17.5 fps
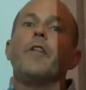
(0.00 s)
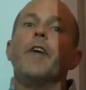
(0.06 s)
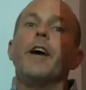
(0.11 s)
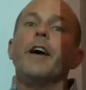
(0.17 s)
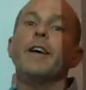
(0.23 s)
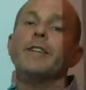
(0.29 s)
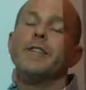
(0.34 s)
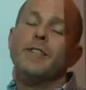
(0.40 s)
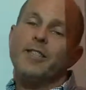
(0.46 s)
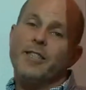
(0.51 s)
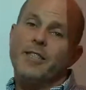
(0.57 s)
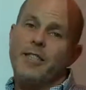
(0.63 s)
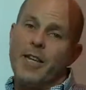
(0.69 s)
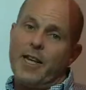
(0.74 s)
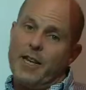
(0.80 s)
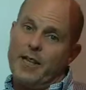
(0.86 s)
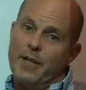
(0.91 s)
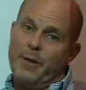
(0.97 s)
then
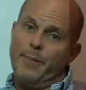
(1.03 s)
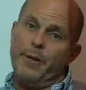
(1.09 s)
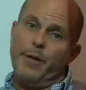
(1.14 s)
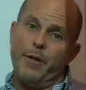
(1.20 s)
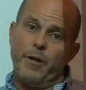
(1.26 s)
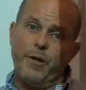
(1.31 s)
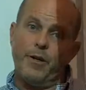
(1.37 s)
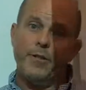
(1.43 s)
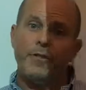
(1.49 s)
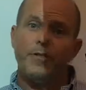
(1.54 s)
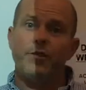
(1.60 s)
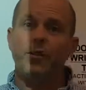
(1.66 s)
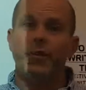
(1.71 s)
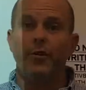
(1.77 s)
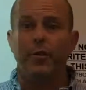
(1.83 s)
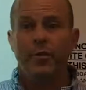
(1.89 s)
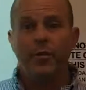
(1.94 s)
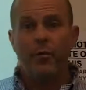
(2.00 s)
send the bill
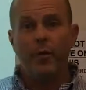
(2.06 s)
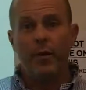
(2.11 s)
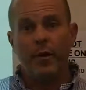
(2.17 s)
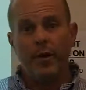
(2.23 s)
to